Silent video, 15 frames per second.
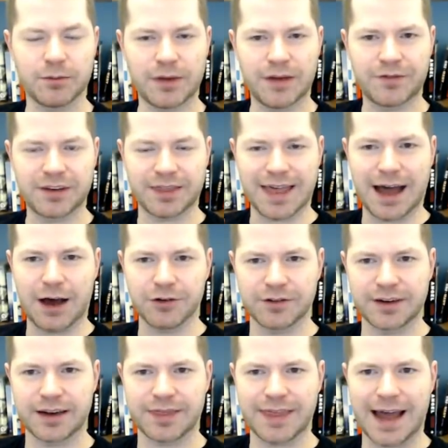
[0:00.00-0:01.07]
If it's 1,000
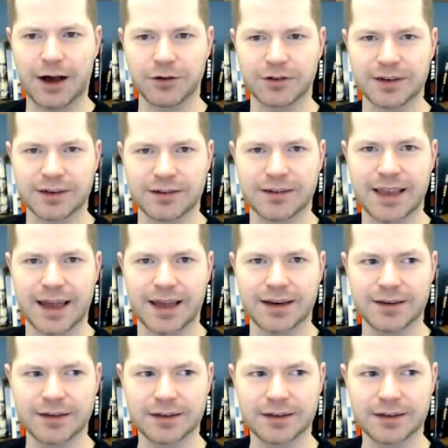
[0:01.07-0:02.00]
and 1,000 instead,